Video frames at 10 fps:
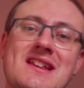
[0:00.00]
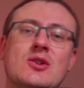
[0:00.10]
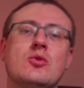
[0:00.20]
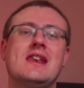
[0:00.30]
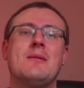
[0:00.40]

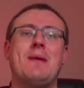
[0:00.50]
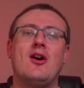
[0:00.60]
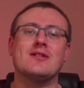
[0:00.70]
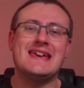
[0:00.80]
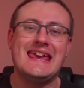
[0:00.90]
talking
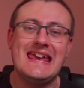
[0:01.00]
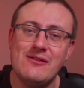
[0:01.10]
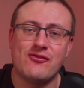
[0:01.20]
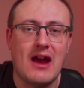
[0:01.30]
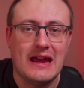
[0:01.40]
about
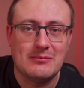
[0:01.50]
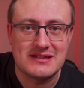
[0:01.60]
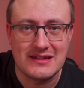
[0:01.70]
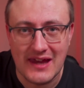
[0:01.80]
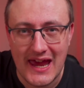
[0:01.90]

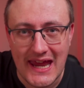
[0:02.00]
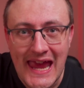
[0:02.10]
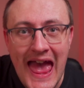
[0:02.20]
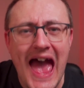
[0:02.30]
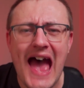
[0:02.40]
keyframes
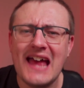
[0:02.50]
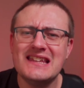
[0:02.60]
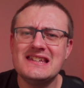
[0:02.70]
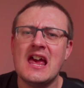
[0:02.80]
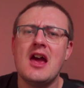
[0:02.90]
today
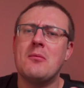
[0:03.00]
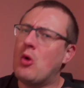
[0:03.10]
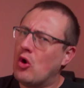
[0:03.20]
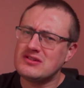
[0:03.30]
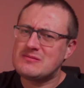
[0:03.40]
and
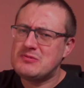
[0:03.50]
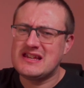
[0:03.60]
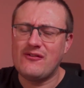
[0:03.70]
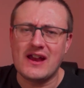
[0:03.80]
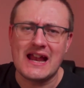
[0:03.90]
more
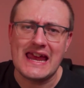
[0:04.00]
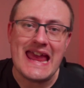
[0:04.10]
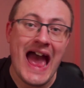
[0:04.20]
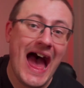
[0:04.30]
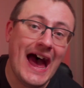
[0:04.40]
specifically
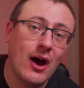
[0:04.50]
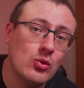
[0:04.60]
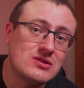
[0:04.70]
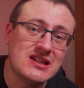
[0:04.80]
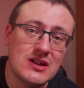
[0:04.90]

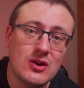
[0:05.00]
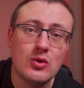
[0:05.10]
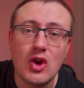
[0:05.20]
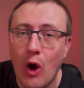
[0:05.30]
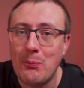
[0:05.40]
how
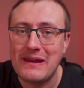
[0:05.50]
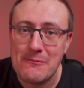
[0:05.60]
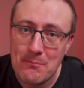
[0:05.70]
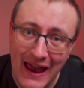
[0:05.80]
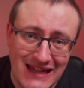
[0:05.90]
to copy
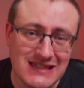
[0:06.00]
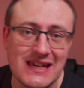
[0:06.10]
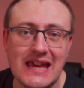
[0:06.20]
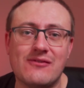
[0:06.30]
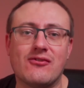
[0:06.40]
and
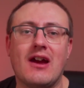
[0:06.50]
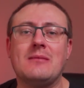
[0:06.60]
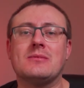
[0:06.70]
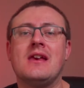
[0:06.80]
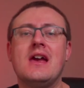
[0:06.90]
paste
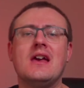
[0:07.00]
keyframes.